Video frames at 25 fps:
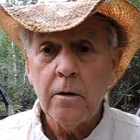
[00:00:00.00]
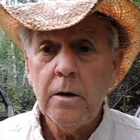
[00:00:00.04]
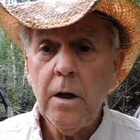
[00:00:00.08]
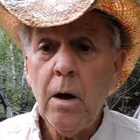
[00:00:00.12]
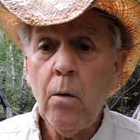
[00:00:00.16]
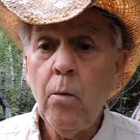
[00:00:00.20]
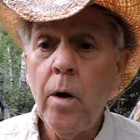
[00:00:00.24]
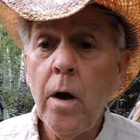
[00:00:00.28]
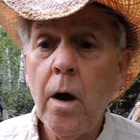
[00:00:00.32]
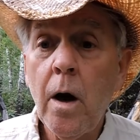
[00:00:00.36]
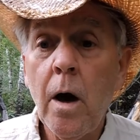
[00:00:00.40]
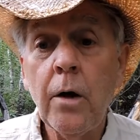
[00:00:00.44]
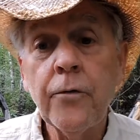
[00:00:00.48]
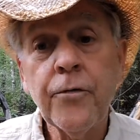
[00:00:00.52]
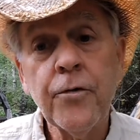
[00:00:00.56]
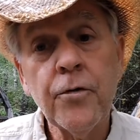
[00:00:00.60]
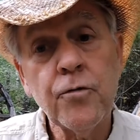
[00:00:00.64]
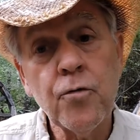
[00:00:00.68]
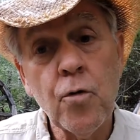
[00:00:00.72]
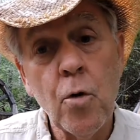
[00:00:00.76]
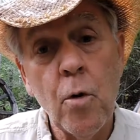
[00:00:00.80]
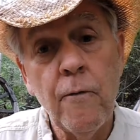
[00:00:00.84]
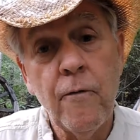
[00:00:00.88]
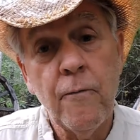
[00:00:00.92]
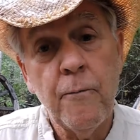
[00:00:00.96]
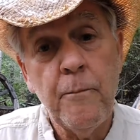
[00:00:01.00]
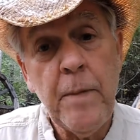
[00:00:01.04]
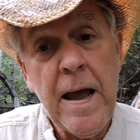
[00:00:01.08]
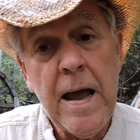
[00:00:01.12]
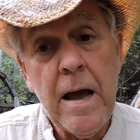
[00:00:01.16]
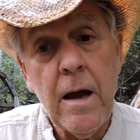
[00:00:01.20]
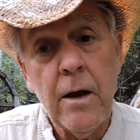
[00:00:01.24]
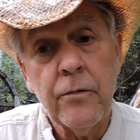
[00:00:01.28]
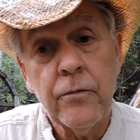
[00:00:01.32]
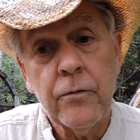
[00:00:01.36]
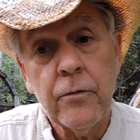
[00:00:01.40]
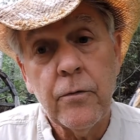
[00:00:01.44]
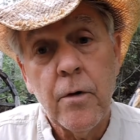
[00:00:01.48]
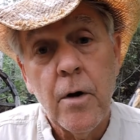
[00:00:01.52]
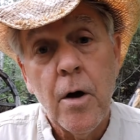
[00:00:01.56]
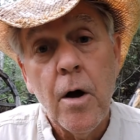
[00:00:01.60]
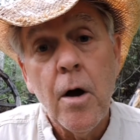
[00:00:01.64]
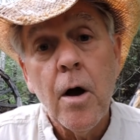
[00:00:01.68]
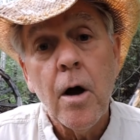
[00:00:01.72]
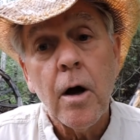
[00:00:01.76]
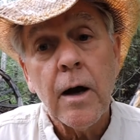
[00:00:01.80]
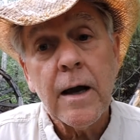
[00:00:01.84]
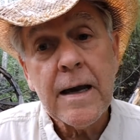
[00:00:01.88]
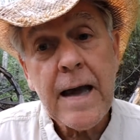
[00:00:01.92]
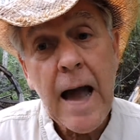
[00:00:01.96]
Then we also drove past
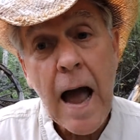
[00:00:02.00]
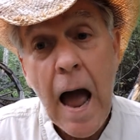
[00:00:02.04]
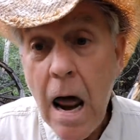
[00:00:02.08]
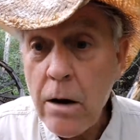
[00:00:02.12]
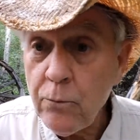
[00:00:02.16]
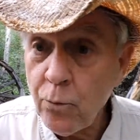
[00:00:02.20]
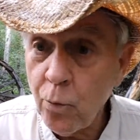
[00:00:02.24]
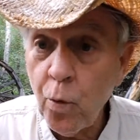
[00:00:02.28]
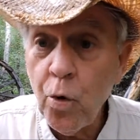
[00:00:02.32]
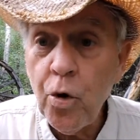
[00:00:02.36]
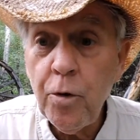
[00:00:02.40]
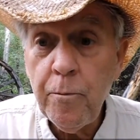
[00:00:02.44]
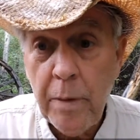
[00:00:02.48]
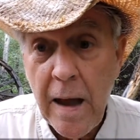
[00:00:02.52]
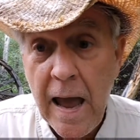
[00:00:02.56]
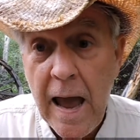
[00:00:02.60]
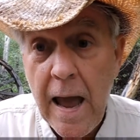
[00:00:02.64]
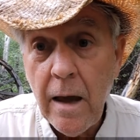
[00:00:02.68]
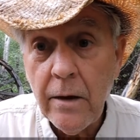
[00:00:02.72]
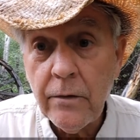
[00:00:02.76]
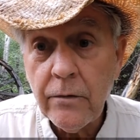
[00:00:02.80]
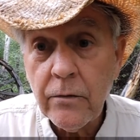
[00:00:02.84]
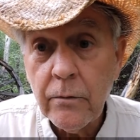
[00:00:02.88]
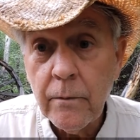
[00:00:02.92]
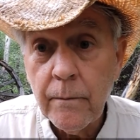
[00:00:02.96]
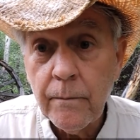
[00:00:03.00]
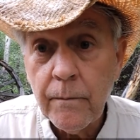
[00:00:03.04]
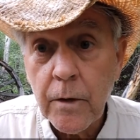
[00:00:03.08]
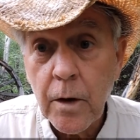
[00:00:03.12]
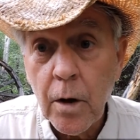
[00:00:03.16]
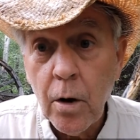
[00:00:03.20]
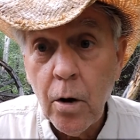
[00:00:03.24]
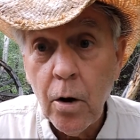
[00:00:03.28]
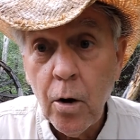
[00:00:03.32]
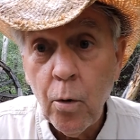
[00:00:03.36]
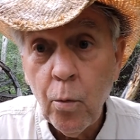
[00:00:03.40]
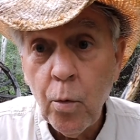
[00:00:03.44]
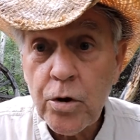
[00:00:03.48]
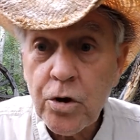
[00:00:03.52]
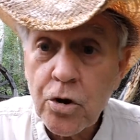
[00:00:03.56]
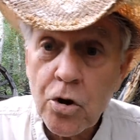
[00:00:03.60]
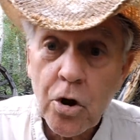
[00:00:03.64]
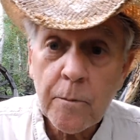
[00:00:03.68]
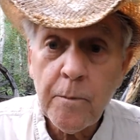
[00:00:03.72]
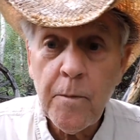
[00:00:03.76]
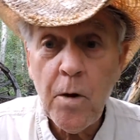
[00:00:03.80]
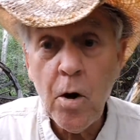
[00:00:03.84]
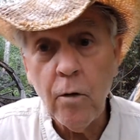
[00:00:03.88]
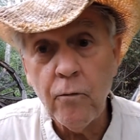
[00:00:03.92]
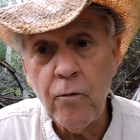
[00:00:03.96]
Cottonwood Pass, which
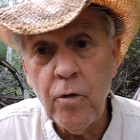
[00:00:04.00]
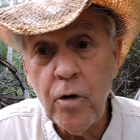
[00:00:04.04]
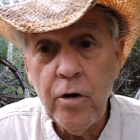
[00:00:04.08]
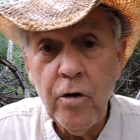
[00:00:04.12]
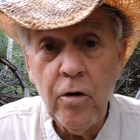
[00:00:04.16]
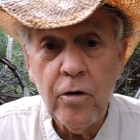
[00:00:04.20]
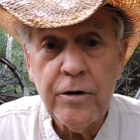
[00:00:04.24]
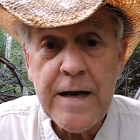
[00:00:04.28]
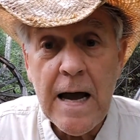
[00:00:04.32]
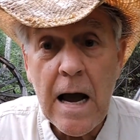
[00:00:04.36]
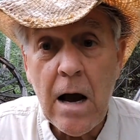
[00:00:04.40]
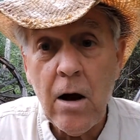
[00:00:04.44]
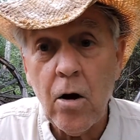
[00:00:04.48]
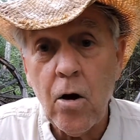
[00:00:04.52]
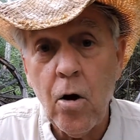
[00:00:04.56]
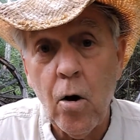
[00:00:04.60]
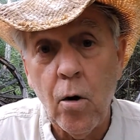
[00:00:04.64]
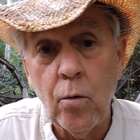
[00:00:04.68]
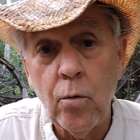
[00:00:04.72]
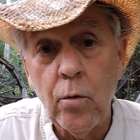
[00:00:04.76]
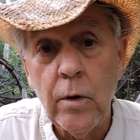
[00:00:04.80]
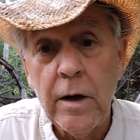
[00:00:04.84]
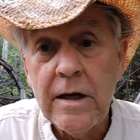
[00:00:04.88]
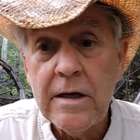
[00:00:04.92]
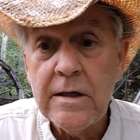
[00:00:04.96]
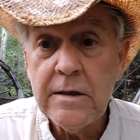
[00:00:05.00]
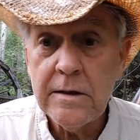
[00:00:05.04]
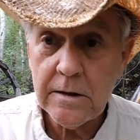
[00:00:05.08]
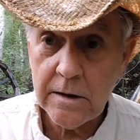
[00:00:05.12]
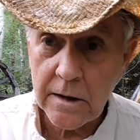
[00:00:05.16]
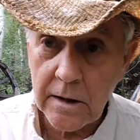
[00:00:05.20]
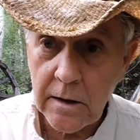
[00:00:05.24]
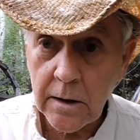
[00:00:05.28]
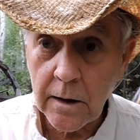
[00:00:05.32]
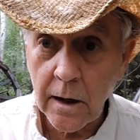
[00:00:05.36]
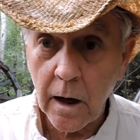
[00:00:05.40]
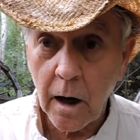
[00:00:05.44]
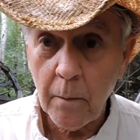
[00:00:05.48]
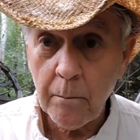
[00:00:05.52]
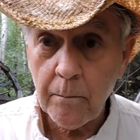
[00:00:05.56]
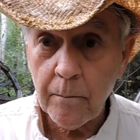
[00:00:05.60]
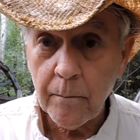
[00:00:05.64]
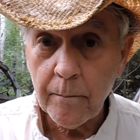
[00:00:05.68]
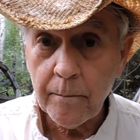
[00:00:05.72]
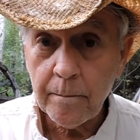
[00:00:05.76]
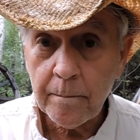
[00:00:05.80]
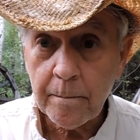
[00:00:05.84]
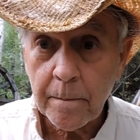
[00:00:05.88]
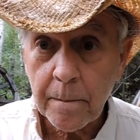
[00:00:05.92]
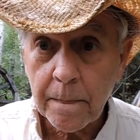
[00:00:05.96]
took me over a little town called Tin Cup,
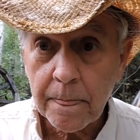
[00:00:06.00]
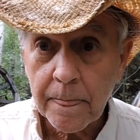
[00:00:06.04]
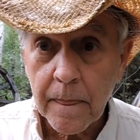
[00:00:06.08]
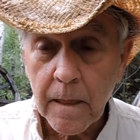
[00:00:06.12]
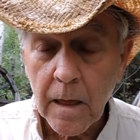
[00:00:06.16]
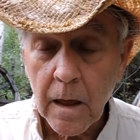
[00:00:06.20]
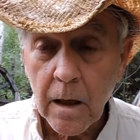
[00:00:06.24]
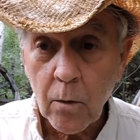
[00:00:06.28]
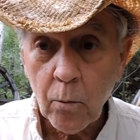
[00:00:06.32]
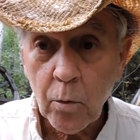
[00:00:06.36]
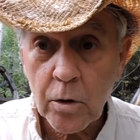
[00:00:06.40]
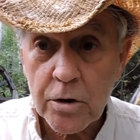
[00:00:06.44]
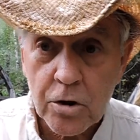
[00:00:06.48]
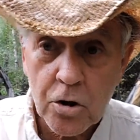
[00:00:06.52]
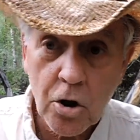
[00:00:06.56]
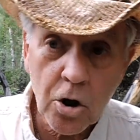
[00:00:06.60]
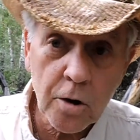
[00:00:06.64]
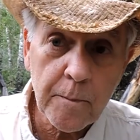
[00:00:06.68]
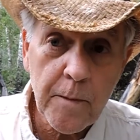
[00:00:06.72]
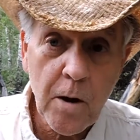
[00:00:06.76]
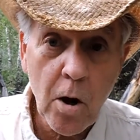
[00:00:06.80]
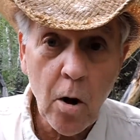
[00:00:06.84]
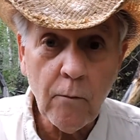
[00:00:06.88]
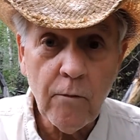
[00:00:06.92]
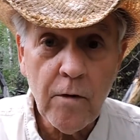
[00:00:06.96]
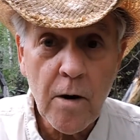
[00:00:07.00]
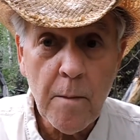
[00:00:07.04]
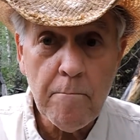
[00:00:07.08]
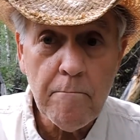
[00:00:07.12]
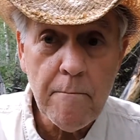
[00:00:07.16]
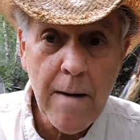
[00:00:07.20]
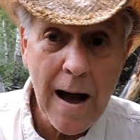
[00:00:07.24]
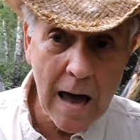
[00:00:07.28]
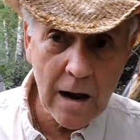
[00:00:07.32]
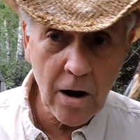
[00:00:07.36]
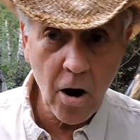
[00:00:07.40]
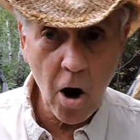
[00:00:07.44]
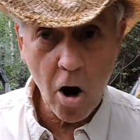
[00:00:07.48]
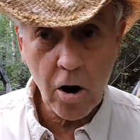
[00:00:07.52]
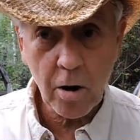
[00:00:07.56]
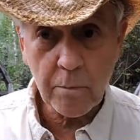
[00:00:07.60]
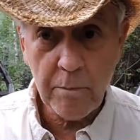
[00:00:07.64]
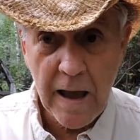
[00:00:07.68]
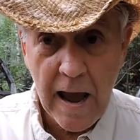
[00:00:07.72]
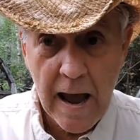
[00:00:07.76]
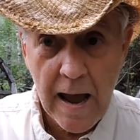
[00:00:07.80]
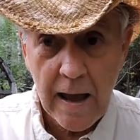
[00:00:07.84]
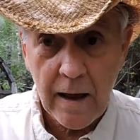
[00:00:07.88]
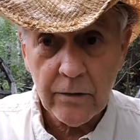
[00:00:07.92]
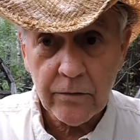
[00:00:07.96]
which took me over to Monarch
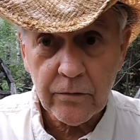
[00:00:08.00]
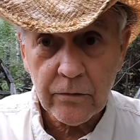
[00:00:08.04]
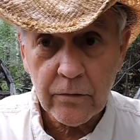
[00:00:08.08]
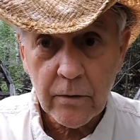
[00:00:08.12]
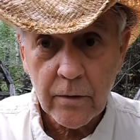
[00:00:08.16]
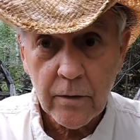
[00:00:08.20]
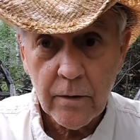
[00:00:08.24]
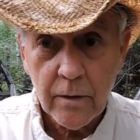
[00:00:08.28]
Pass,